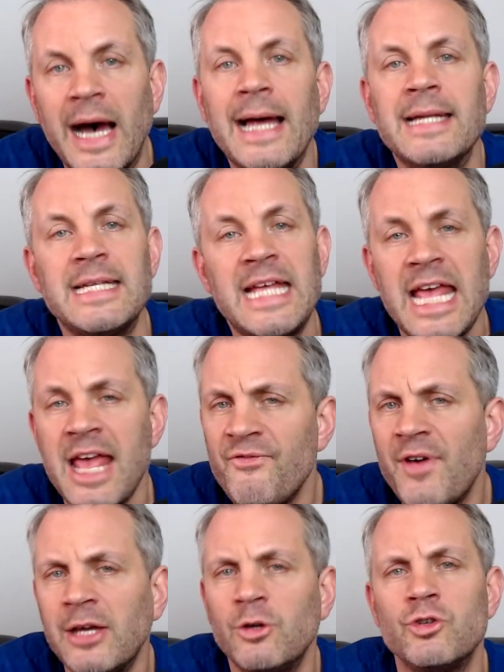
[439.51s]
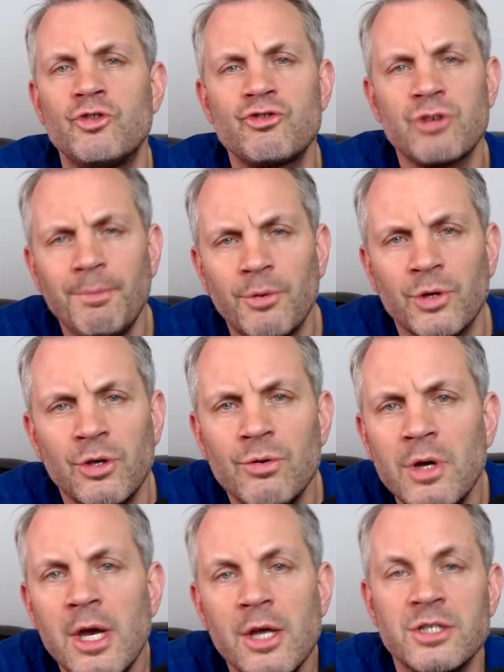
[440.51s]
And if I could trouble you
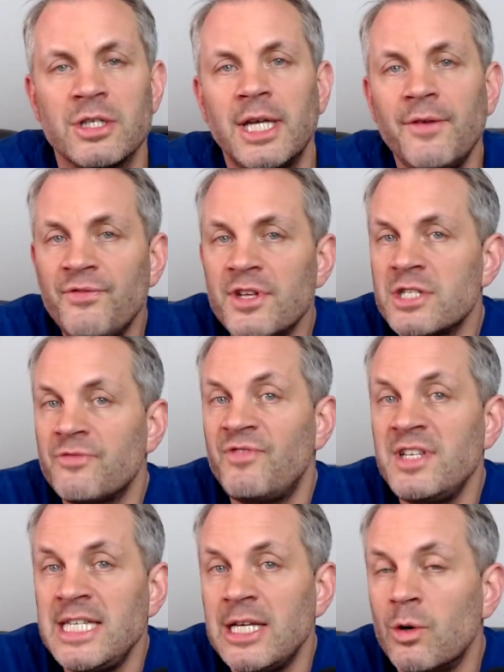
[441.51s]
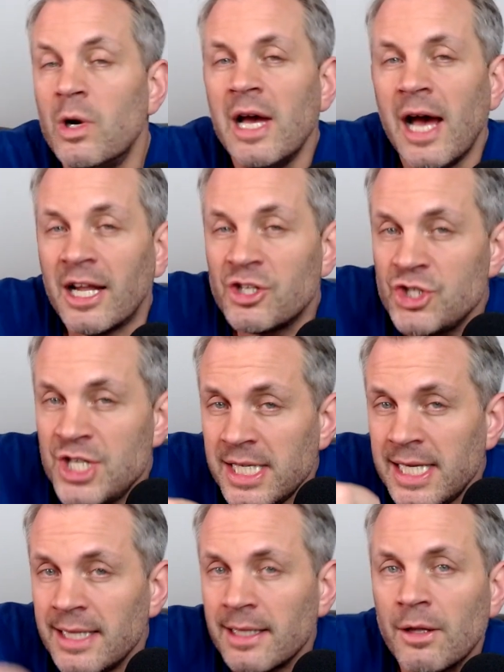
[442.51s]
to give this video a
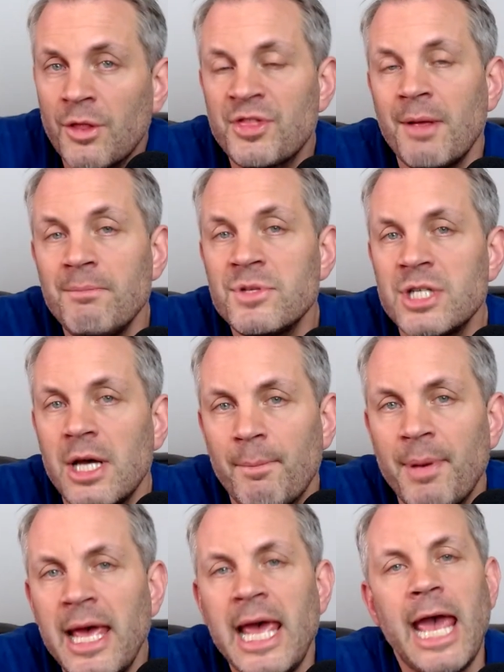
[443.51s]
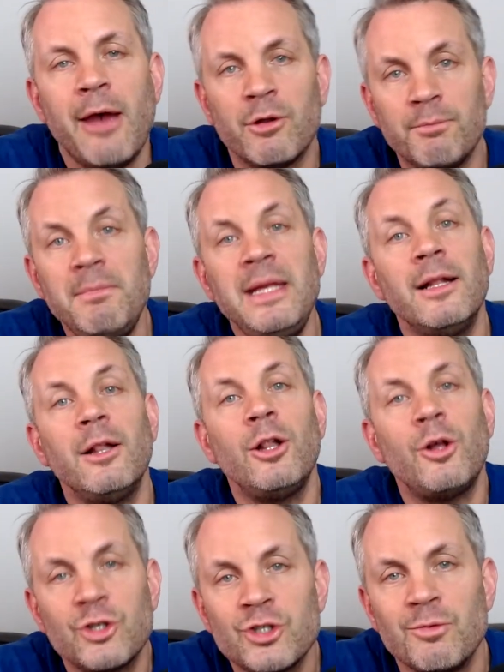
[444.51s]
cheeky little thumbs up, it would mean a
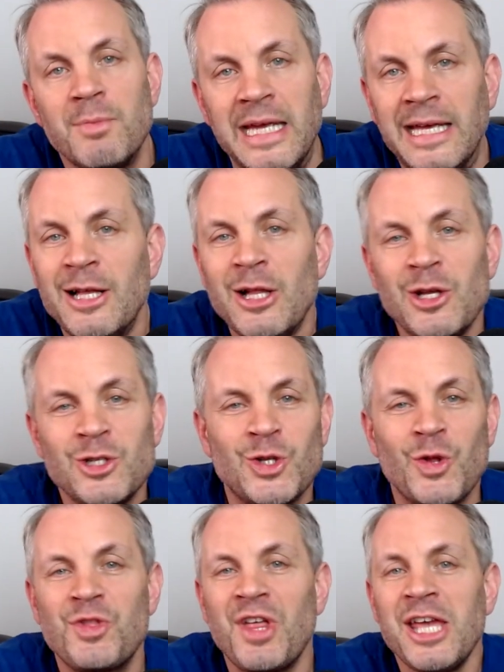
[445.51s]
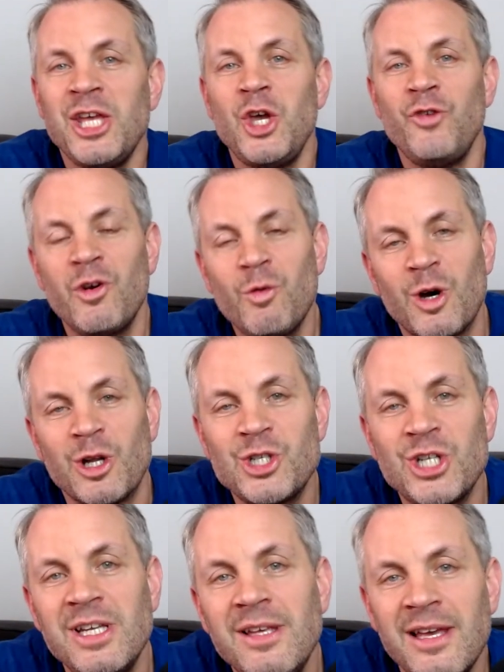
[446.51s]
lot to me. So thank you for
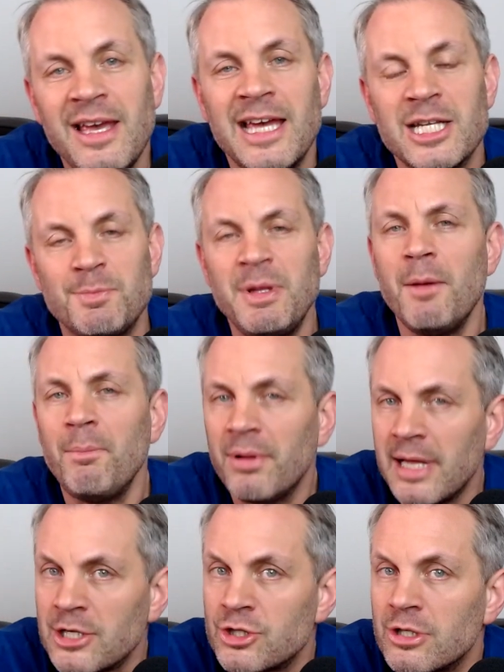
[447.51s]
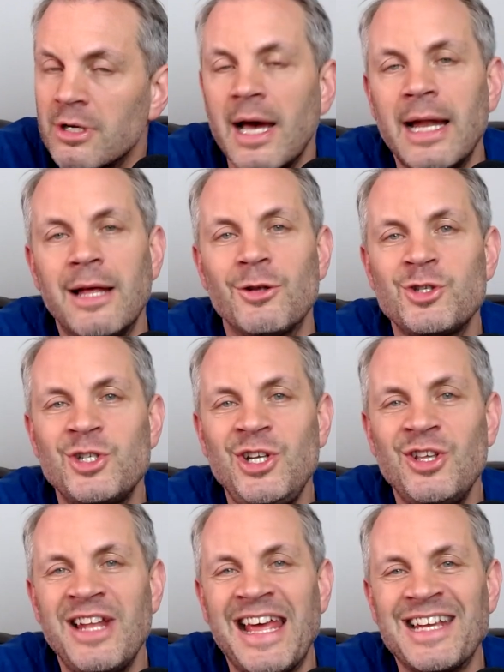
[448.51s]
watching, it's been a pleasure, and I'll see
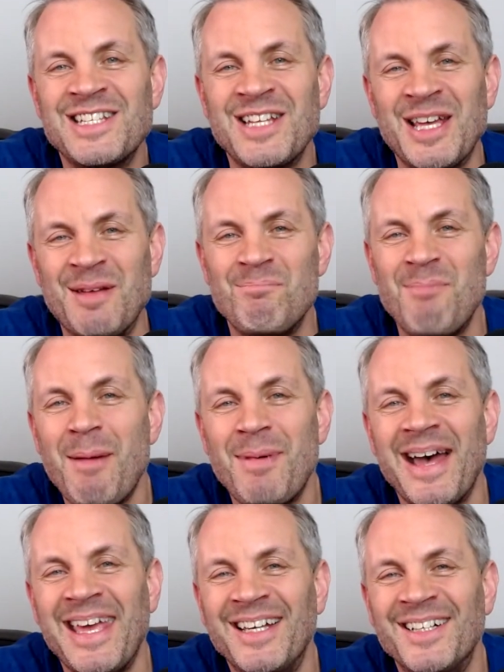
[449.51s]
you next time. Bye bye.